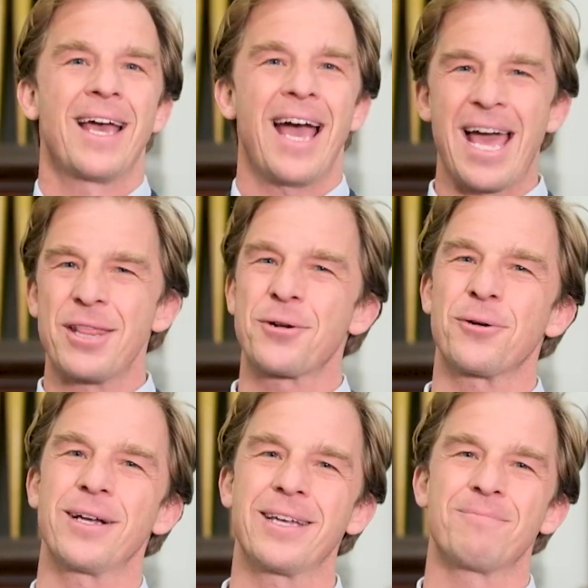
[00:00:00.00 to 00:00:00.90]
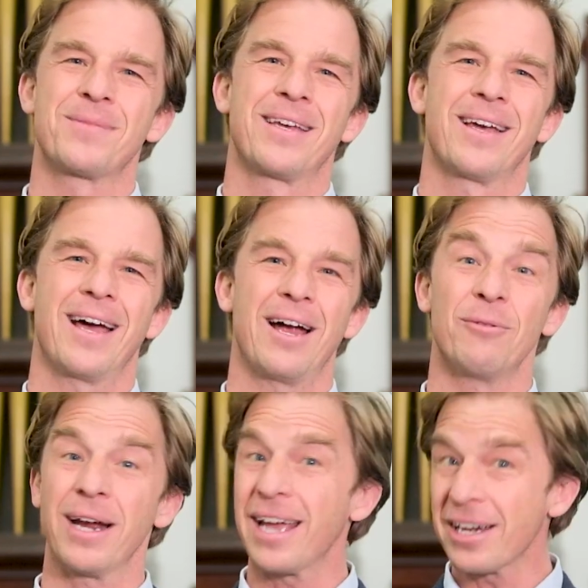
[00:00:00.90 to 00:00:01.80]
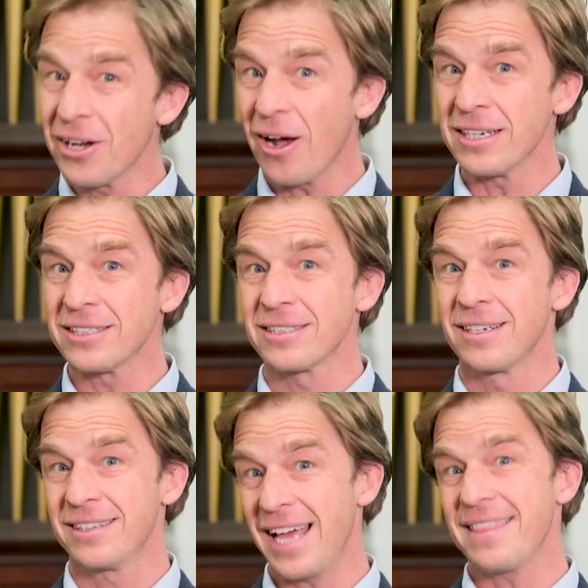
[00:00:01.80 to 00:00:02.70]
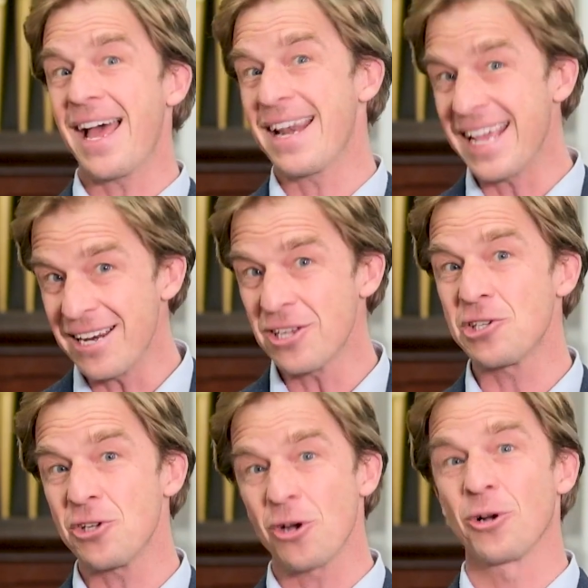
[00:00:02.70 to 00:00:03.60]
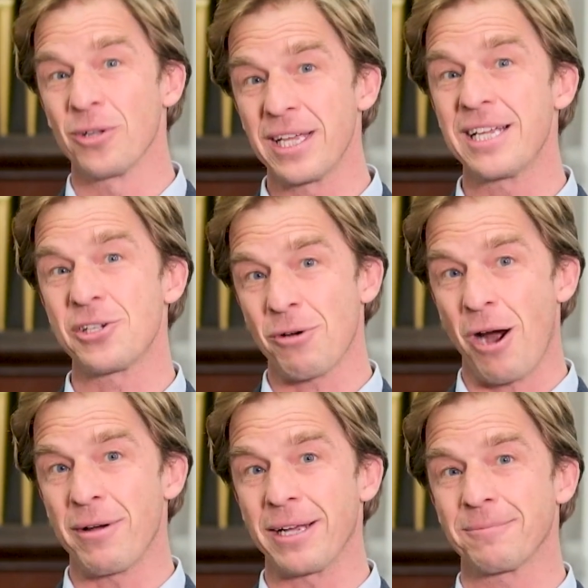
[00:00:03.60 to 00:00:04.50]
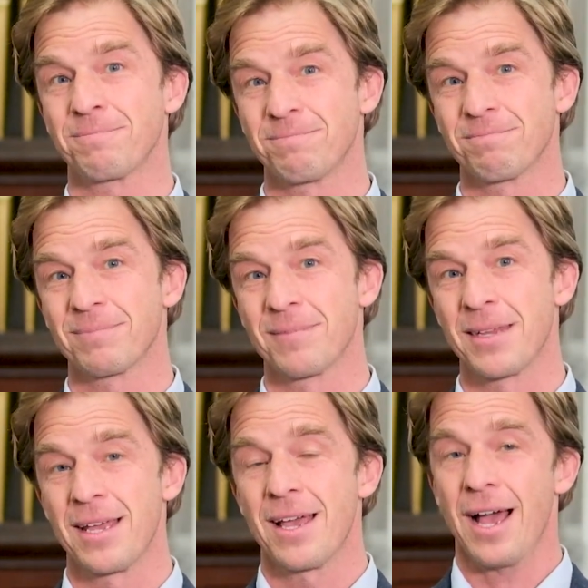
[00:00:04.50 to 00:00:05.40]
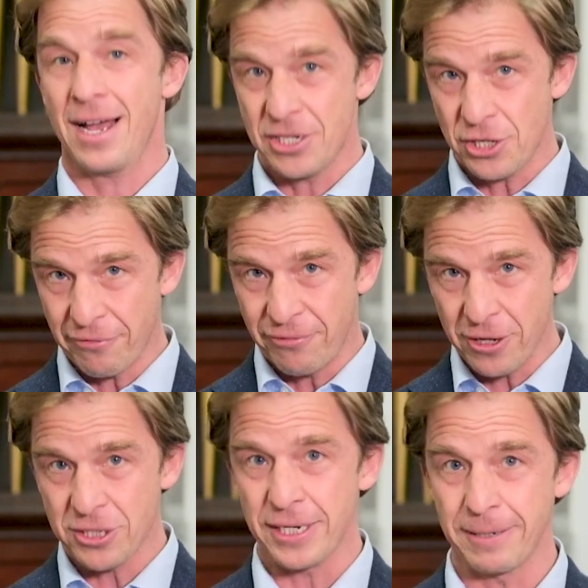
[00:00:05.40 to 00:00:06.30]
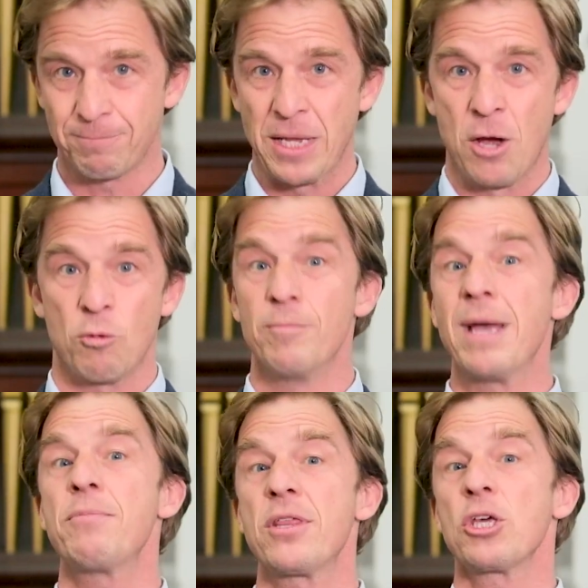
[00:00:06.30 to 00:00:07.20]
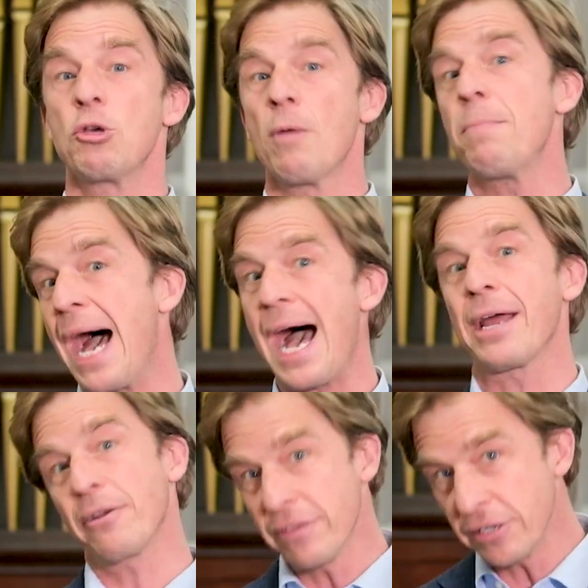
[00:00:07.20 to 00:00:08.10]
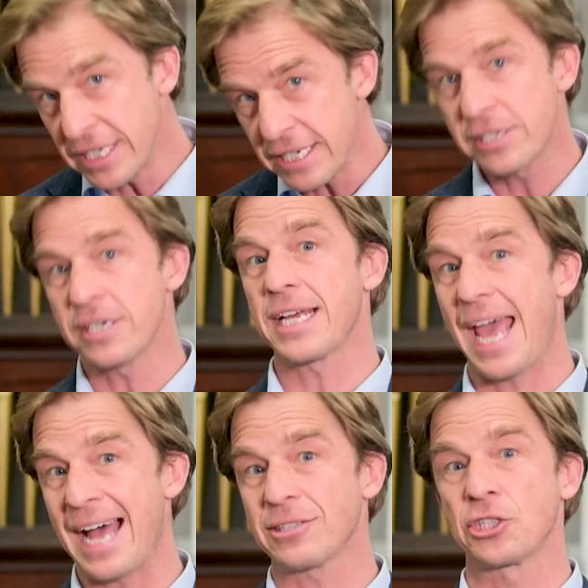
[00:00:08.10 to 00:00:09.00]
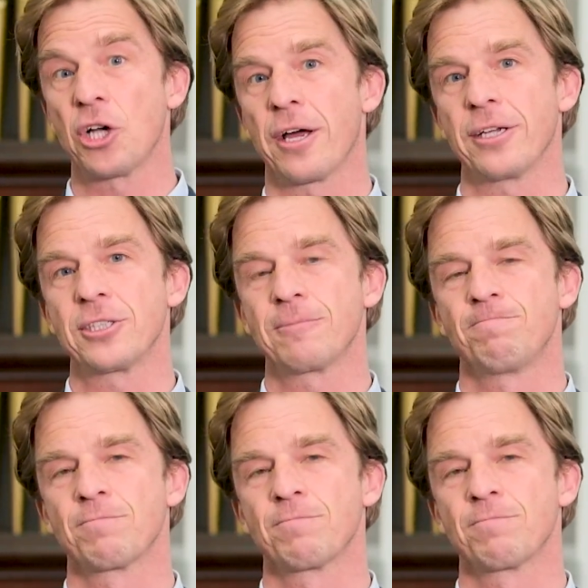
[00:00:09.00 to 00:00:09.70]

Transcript: And three, recognize that that inner circle is growing. So firstly, remember that you are part of the distant outsiders.